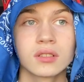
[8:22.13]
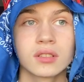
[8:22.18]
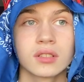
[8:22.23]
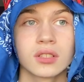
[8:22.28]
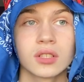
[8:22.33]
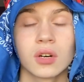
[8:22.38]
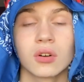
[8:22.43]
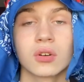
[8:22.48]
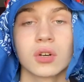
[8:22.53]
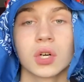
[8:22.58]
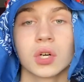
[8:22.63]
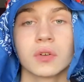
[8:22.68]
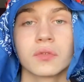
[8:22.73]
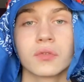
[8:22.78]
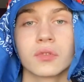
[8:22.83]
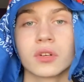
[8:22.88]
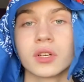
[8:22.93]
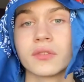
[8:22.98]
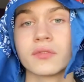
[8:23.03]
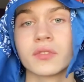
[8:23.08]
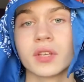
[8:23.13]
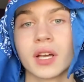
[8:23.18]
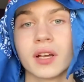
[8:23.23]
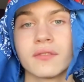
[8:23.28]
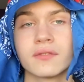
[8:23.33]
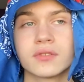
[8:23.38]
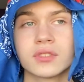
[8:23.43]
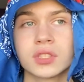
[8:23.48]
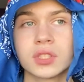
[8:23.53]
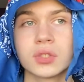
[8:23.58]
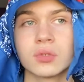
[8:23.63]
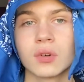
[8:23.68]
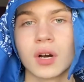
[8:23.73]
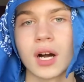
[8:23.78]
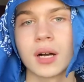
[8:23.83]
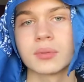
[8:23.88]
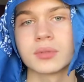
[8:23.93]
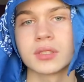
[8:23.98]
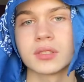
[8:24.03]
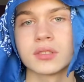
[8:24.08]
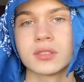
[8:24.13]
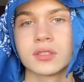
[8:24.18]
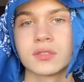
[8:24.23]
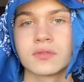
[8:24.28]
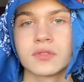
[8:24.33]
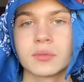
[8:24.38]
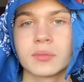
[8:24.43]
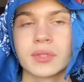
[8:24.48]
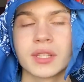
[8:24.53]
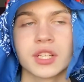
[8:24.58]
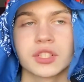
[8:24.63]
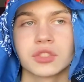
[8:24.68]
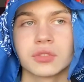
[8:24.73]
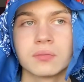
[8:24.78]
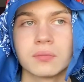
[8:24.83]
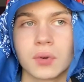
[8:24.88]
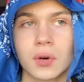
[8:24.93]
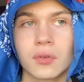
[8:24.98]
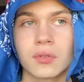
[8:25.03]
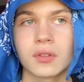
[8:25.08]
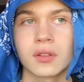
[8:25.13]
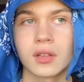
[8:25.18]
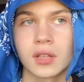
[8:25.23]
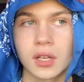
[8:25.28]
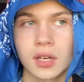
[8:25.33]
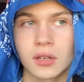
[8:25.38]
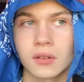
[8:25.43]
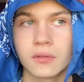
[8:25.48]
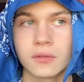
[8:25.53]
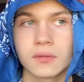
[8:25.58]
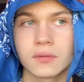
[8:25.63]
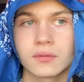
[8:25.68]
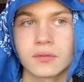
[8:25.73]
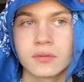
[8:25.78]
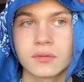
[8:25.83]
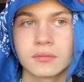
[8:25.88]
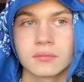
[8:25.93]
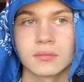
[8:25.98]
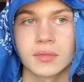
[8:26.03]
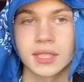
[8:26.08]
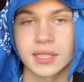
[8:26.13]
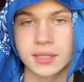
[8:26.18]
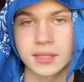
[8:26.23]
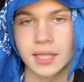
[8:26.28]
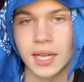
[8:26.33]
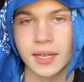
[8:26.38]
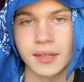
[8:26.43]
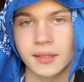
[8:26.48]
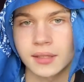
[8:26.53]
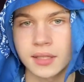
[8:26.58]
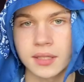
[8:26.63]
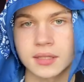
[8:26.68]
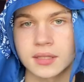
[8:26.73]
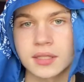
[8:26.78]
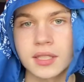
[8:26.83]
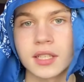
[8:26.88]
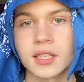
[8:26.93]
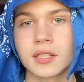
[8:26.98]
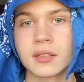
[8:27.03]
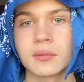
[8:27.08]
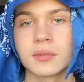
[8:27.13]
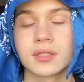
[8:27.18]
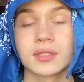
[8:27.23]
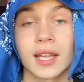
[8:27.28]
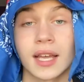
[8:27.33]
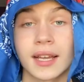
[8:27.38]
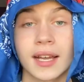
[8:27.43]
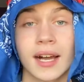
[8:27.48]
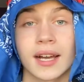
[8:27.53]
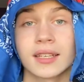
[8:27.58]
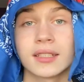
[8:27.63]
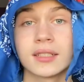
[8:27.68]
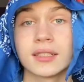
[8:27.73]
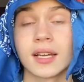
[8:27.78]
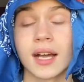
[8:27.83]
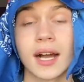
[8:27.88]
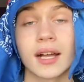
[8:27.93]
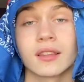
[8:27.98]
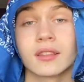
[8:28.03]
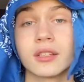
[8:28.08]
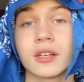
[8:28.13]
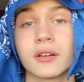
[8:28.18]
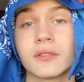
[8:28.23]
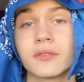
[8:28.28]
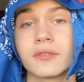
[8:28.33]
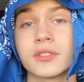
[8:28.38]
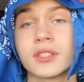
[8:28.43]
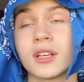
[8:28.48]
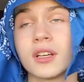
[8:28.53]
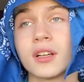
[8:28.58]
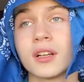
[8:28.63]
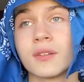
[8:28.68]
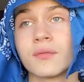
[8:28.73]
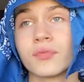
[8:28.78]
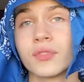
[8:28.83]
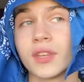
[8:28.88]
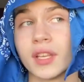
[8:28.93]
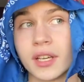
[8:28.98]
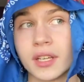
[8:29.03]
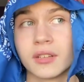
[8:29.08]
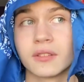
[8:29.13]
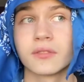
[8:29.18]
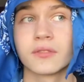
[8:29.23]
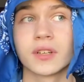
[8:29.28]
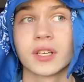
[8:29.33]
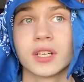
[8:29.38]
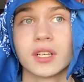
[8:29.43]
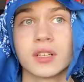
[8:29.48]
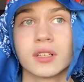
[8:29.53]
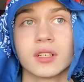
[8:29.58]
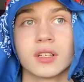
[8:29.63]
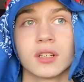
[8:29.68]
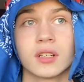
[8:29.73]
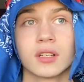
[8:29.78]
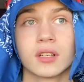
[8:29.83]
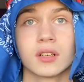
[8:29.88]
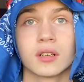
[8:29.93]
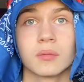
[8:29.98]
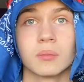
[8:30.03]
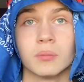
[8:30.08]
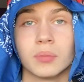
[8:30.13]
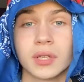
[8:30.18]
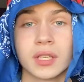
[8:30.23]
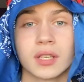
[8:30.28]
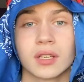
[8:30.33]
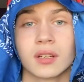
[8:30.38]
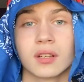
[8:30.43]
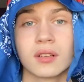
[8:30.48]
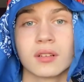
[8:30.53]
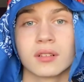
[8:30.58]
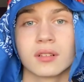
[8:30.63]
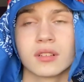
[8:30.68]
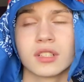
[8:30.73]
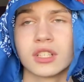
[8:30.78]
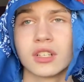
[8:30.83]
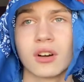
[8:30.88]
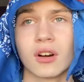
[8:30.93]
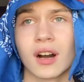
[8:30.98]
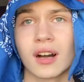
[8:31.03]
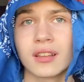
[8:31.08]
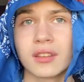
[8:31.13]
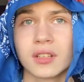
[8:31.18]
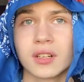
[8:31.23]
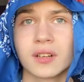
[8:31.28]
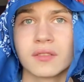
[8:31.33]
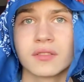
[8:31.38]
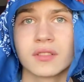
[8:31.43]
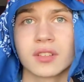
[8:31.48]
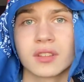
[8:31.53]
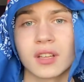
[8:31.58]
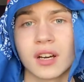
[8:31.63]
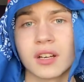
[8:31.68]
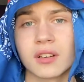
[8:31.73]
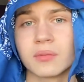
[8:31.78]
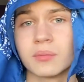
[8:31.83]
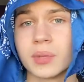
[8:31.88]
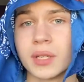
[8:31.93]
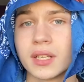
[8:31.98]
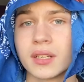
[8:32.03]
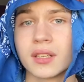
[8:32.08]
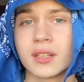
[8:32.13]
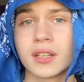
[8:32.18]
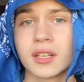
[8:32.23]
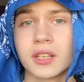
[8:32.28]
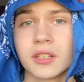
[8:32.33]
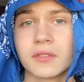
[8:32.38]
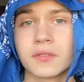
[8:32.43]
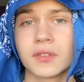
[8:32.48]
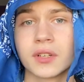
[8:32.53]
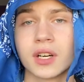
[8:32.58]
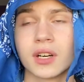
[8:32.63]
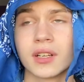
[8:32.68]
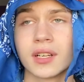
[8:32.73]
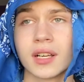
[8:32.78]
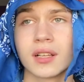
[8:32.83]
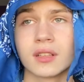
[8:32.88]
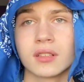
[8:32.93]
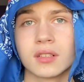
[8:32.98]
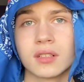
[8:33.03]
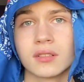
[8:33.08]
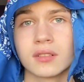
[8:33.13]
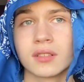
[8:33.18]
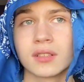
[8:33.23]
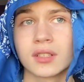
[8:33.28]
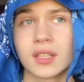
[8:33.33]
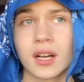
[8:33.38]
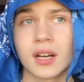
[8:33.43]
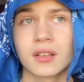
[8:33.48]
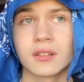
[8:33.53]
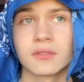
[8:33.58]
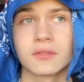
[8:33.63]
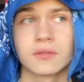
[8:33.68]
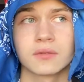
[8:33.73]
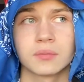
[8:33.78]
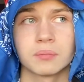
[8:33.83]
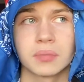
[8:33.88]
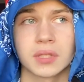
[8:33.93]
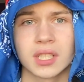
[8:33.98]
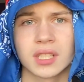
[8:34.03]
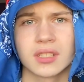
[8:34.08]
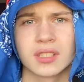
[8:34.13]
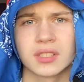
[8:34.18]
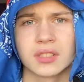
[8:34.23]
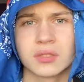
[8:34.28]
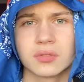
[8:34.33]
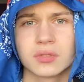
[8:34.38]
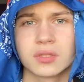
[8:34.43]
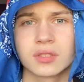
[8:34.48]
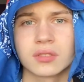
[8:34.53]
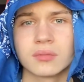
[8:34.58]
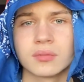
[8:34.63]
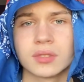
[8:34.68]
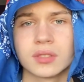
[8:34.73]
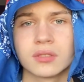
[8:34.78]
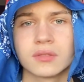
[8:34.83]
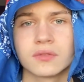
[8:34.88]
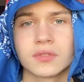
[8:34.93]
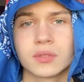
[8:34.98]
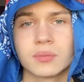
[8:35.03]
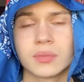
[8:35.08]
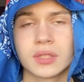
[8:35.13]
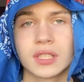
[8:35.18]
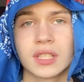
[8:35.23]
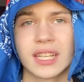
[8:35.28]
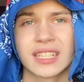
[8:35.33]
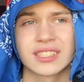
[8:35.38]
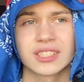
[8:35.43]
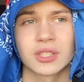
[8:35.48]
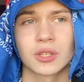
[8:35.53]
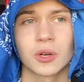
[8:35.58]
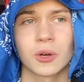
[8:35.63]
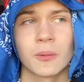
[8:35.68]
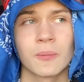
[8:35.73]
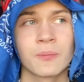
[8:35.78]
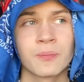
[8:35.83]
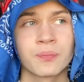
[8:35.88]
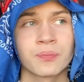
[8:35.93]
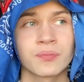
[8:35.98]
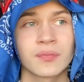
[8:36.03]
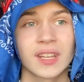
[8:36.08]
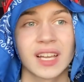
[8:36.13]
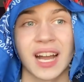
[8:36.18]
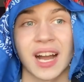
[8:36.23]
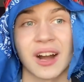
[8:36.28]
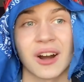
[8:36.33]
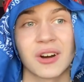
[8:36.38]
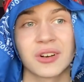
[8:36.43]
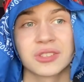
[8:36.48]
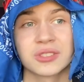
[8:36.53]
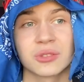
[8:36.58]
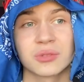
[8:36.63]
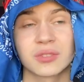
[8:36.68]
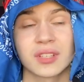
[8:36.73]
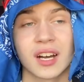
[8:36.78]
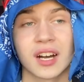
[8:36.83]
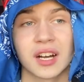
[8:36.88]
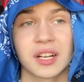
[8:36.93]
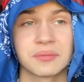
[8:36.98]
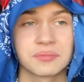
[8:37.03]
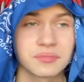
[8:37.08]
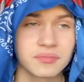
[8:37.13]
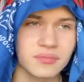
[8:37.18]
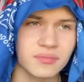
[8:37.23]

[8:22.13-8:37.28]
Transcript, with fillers: don't go for it if you have two options, you feel me, that you both love exactly the same. Like I did, I loved the NFL being, you know, I love the thought of being in the NFL and I love the thought of being a YouTuber, you feel me? And so I also thought